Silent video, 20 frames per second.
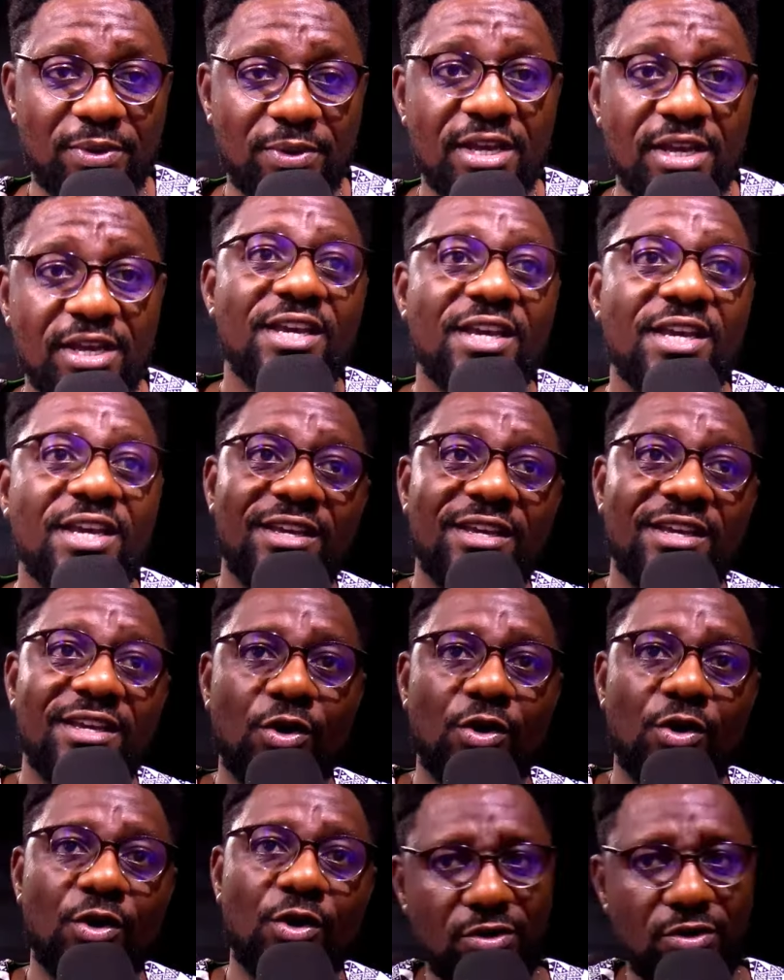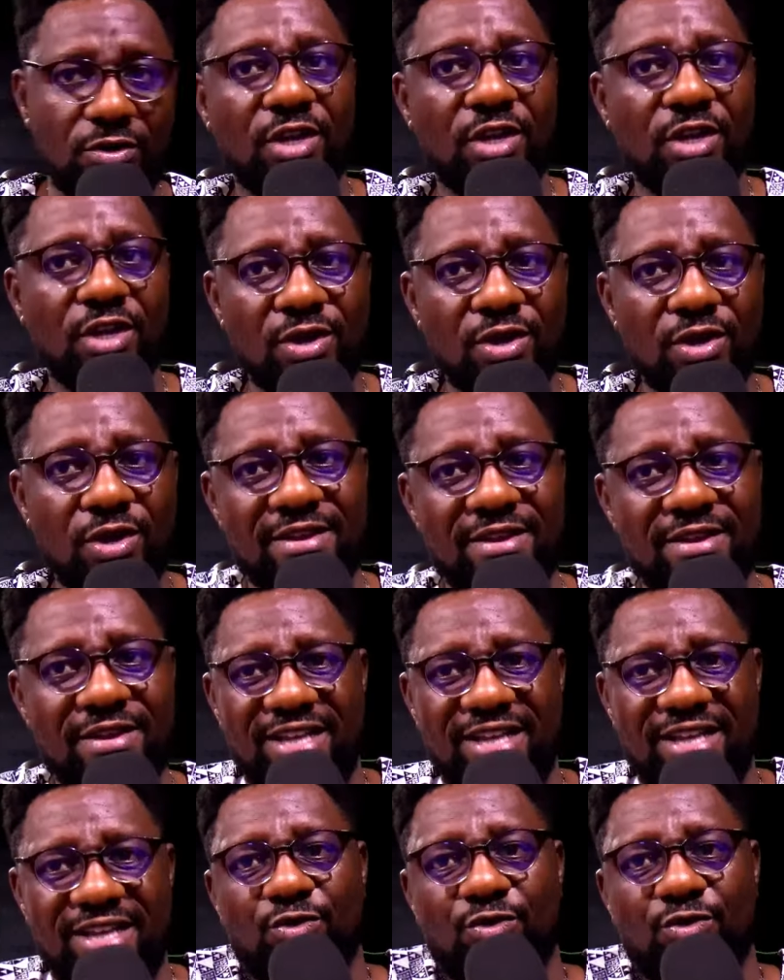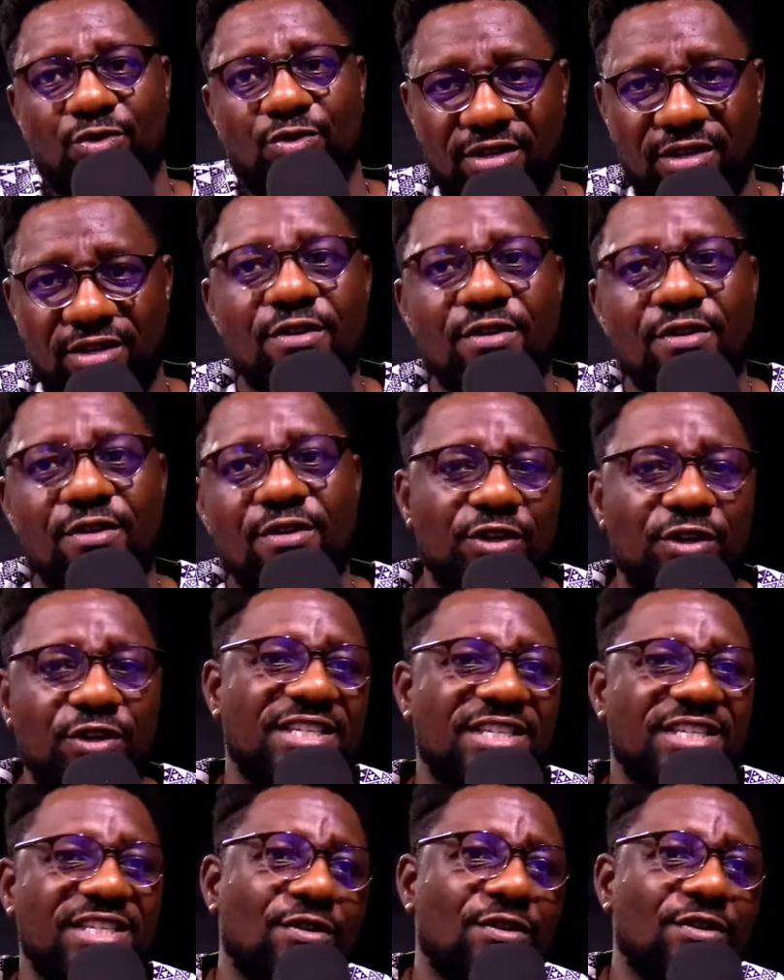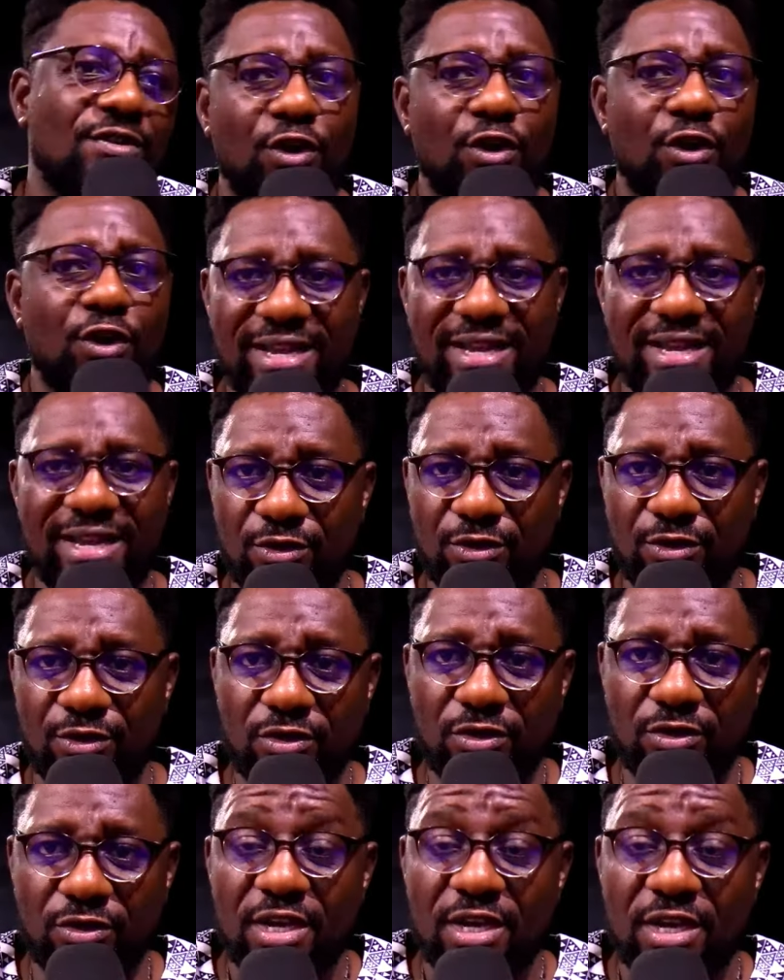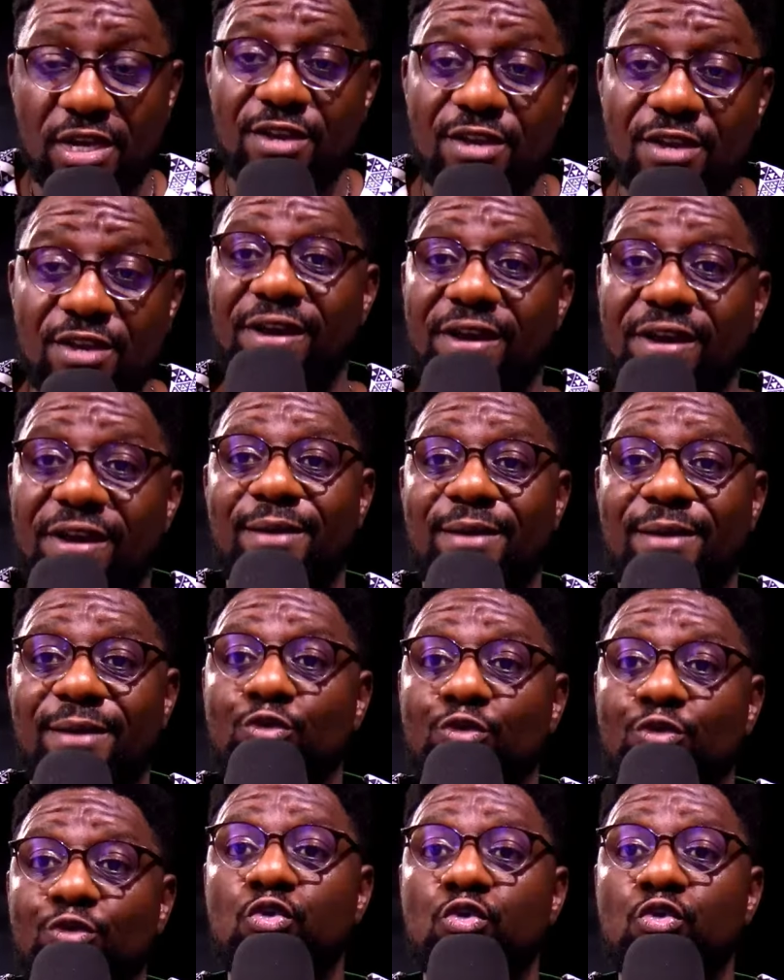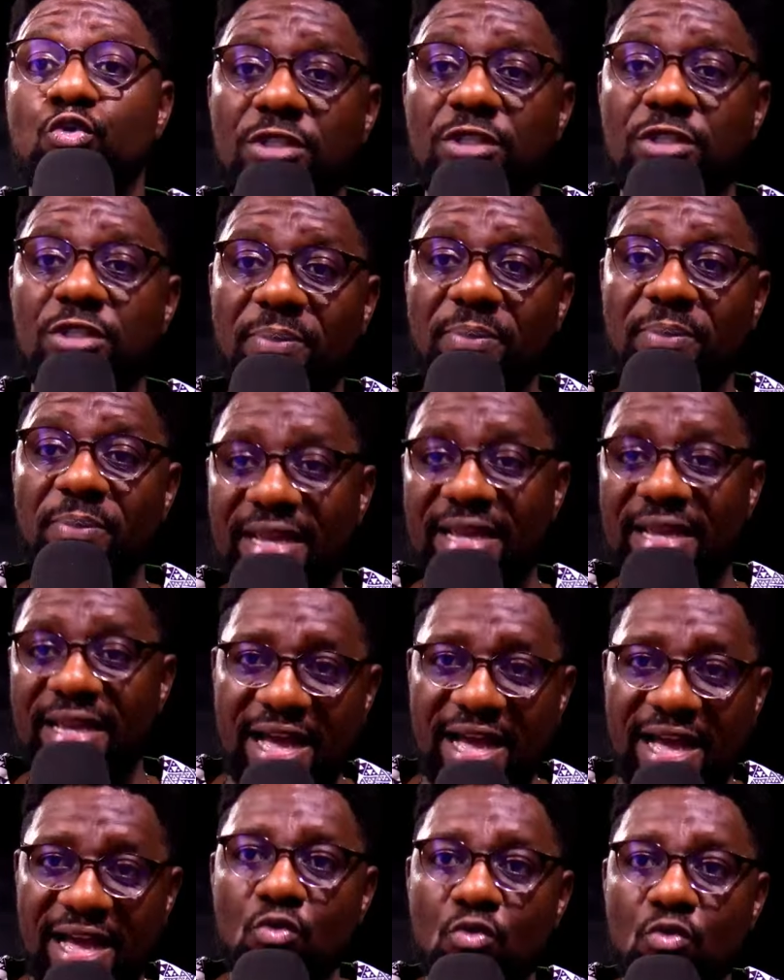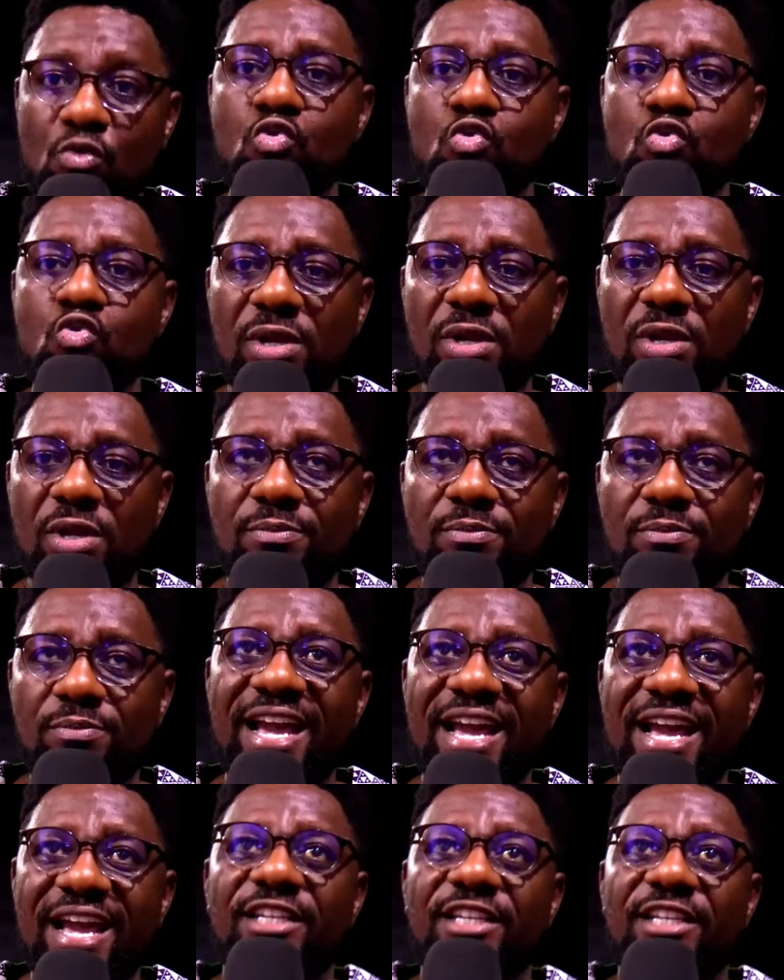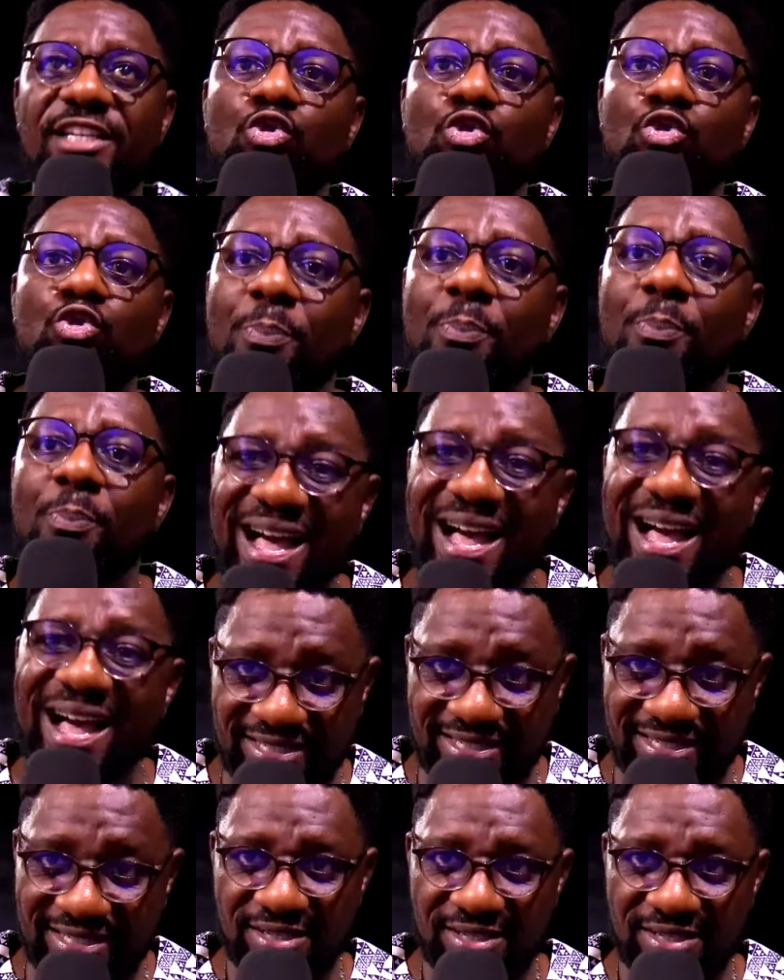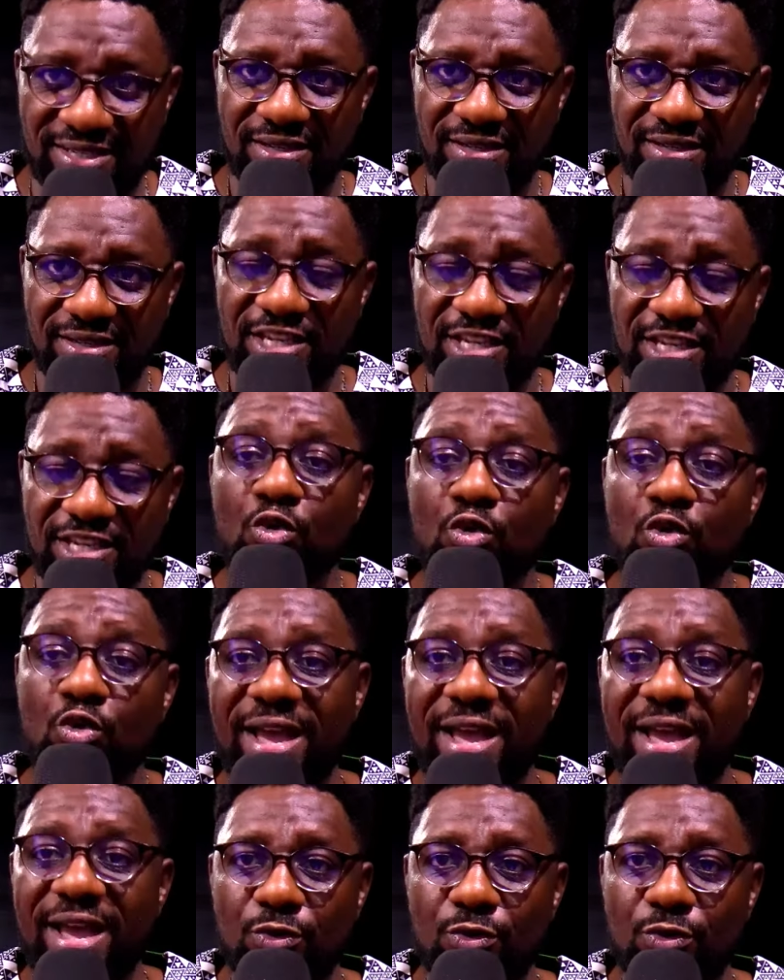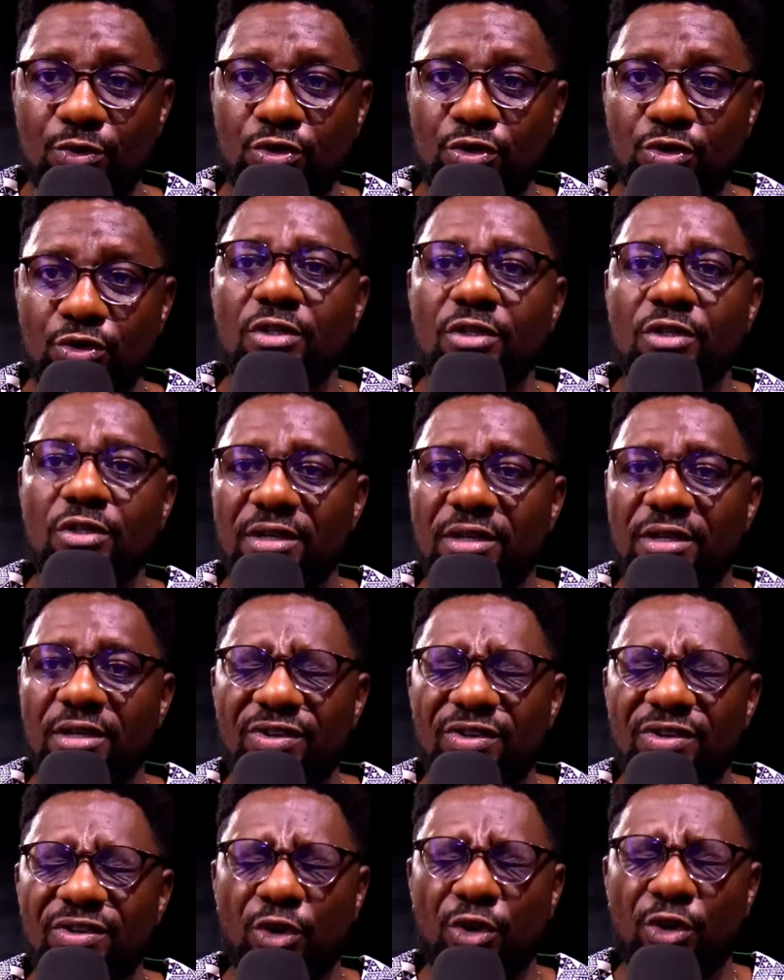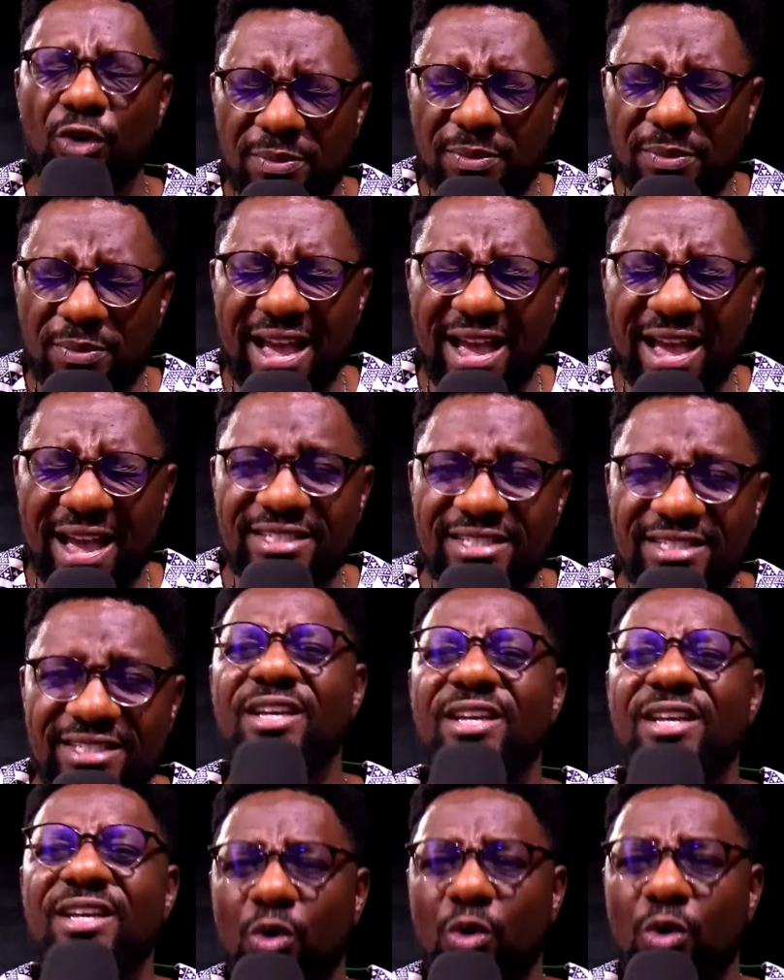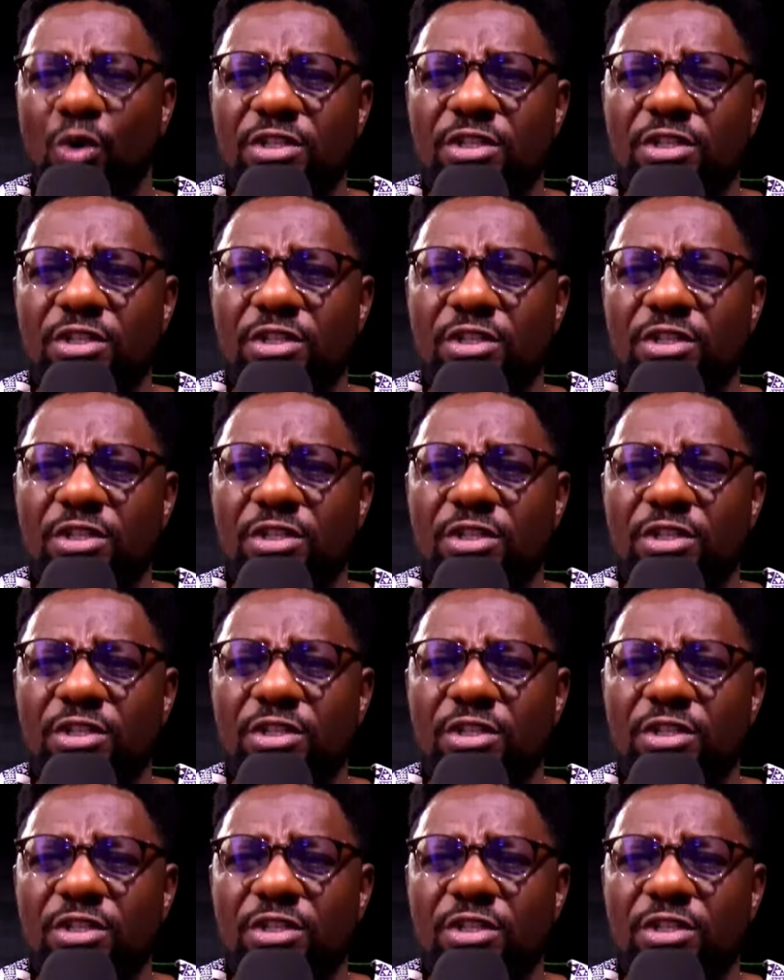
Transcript: Oh, okay, look at the match today. For the sake of the Almighty God, if I am to choose a player who will get a true pass in Super Eagles, with closing my eyes, Osimhen.